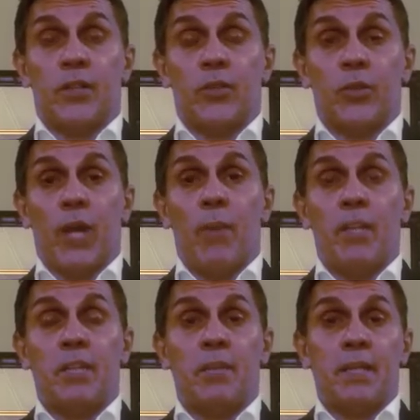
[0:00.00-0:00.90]
we're not
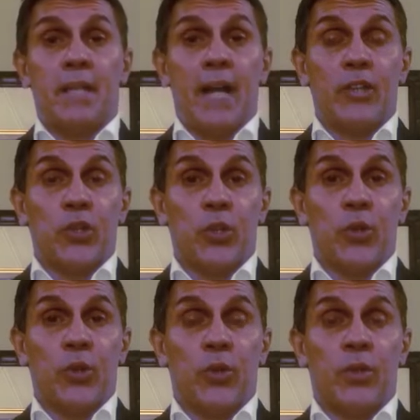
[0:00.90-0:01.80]
meant to be
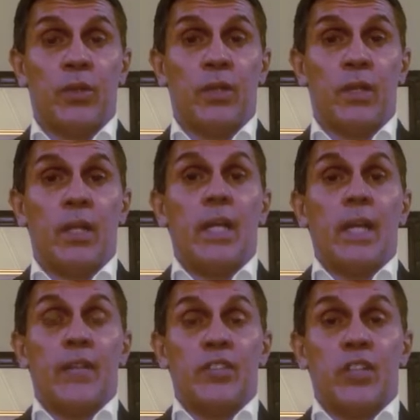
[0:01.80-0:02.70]
nocturnal,
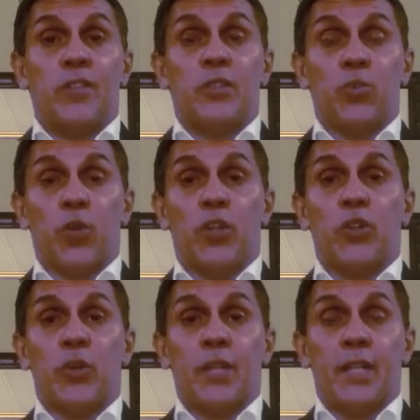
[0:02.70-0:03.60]
if some of us work
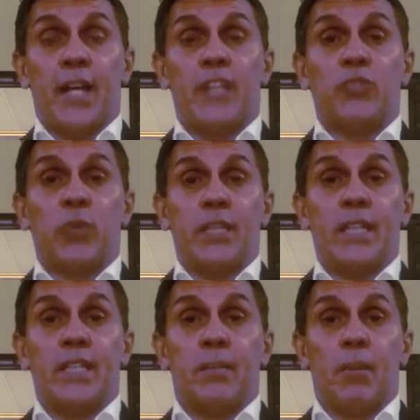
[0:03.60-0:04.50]
during the nights, we
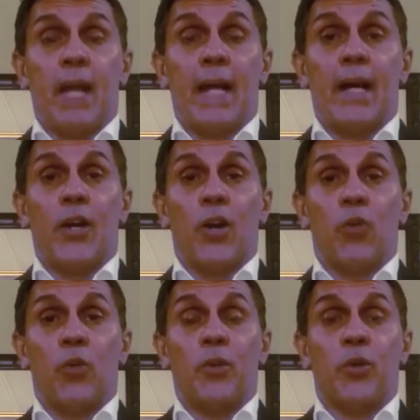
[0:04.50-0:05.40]
need to black out our
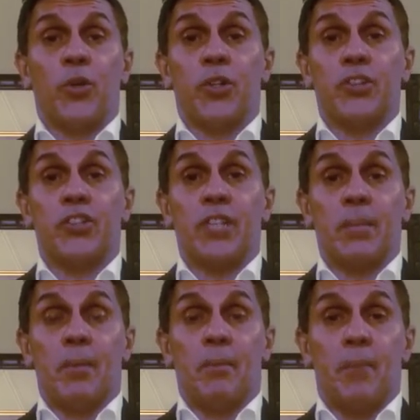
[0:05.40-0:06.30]
room in order to sleep
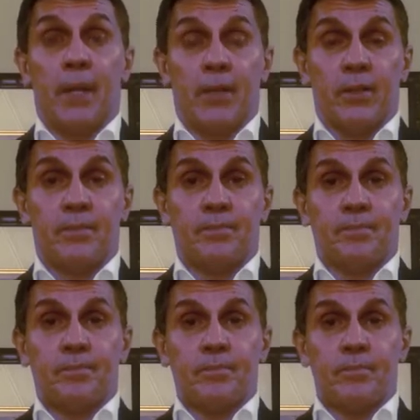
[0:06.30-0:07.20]
better.
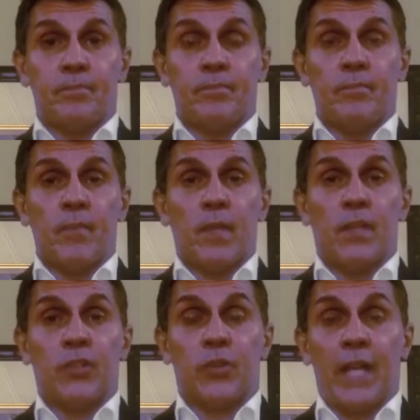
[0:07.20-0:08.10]

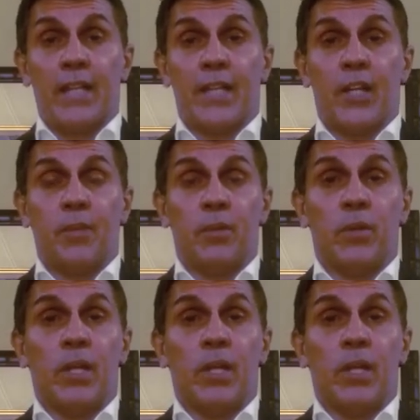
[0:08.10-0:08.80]
So that can help you.